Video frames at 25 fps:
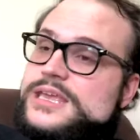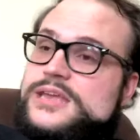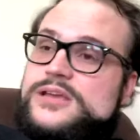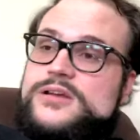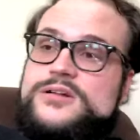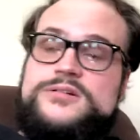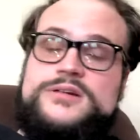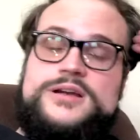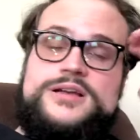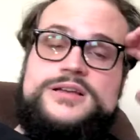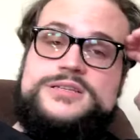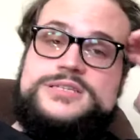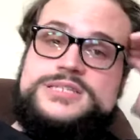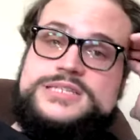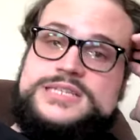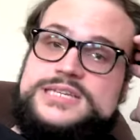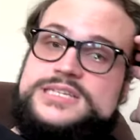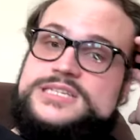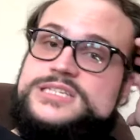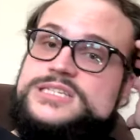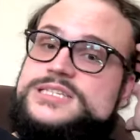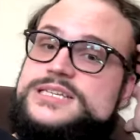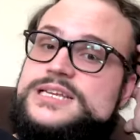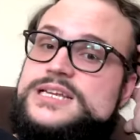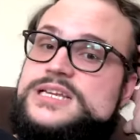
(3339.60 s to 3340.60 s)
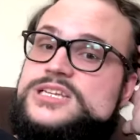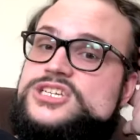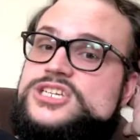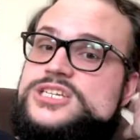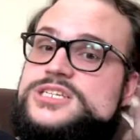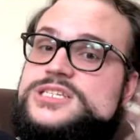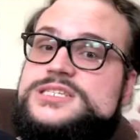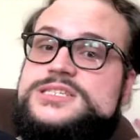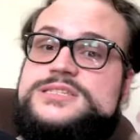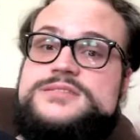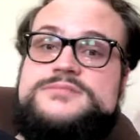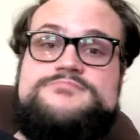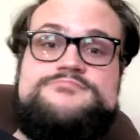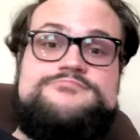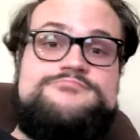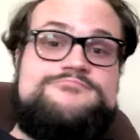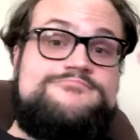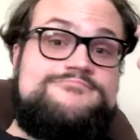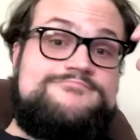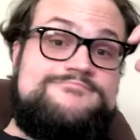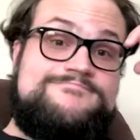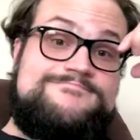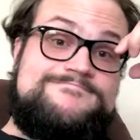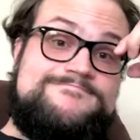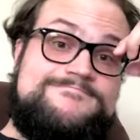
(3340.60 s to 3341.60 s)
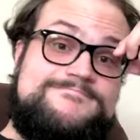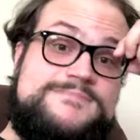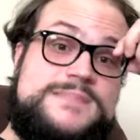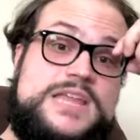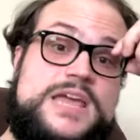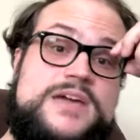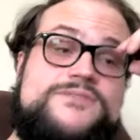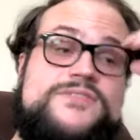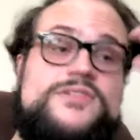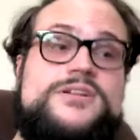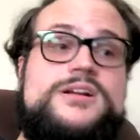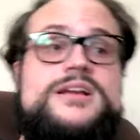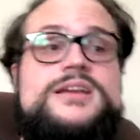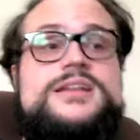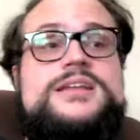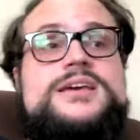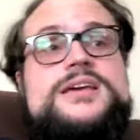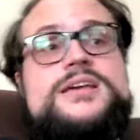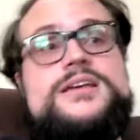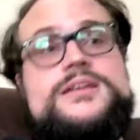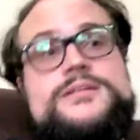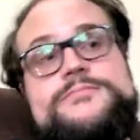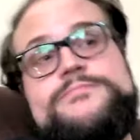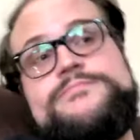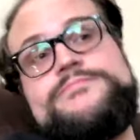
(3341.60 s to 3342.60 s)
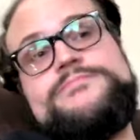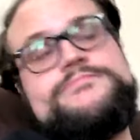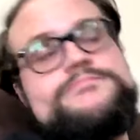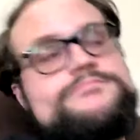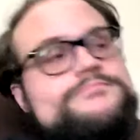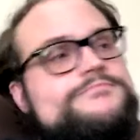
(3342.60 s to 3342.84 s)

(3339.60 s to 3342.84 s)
or else it's it's just never gonna